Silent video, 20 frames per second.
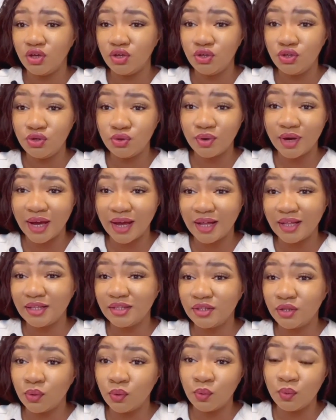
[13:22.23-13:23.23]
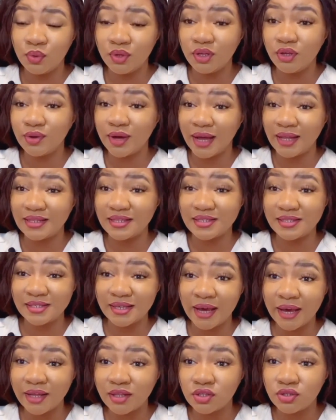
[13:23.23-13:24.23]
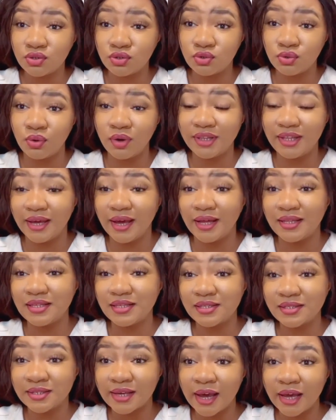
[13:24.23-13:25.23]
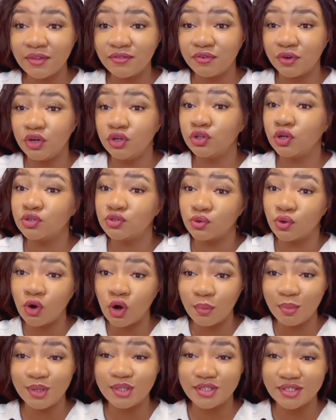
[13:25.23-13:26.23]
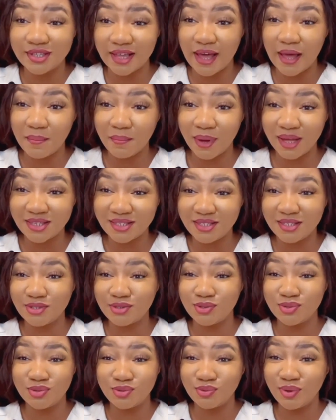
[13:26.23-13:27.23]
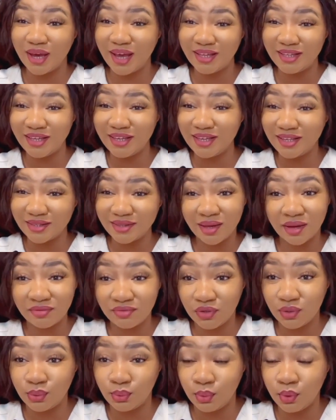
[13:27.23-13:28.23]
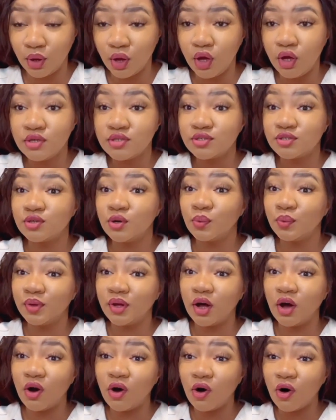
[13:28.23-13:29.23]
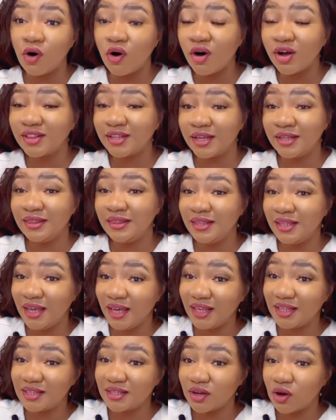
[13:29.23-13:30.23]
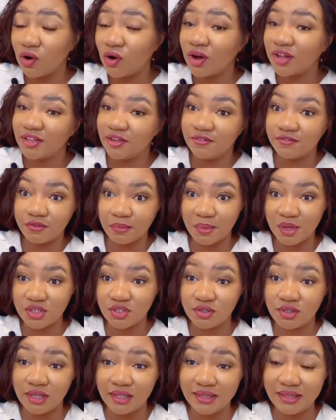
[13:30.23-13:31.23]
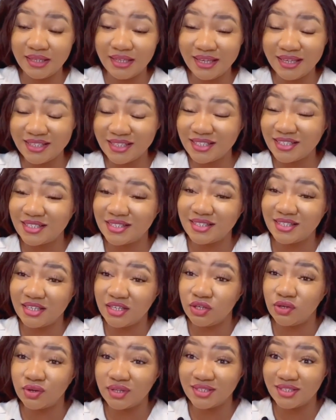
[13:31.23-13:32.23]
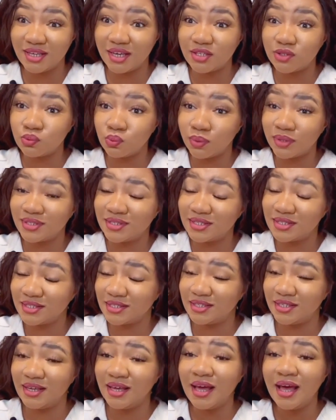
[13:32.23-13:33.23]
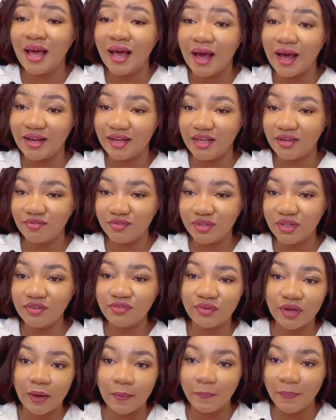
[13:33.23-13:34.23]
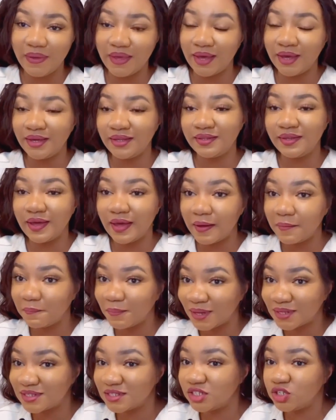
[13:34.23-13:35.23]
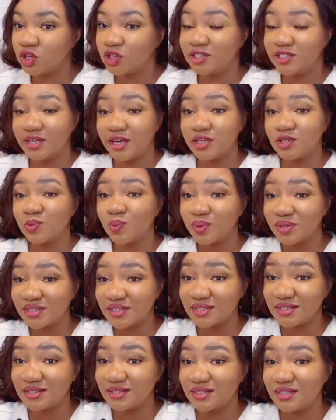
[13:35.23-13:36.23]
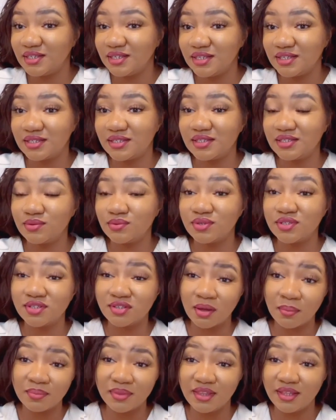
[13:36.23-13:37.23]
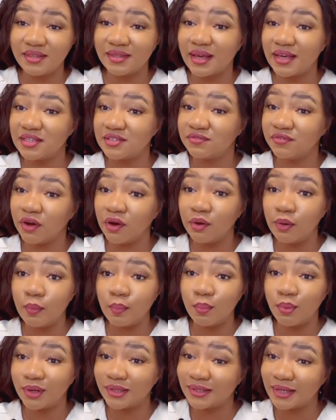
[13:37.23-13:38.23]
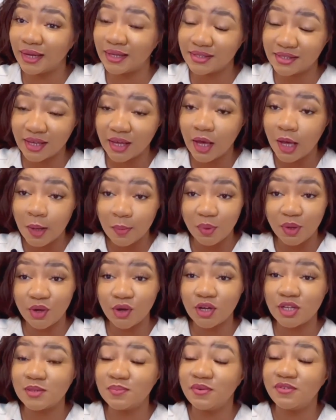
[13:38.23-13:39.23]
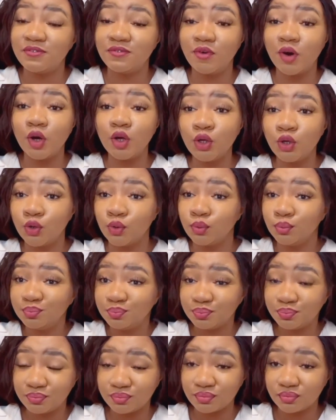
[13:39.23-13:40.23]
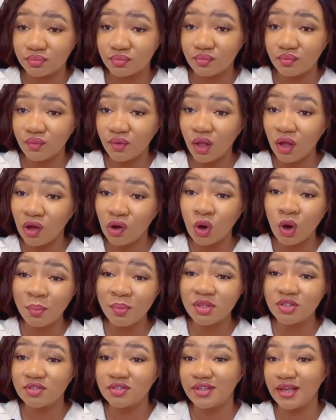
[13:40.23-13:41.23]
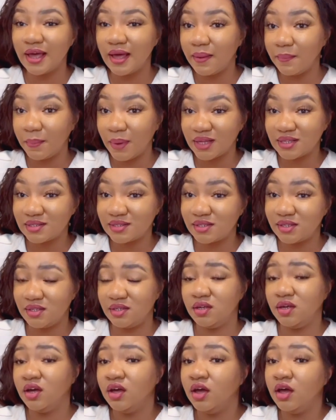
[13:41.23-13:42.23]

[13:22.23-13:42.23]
you can decide to, or they can decide for you not to come into the embassy to do any interview. So all the information they need is in your DS-160. And even if you appear in the embassy, your DS-160 is still something that is very important, because before you come into the embassy,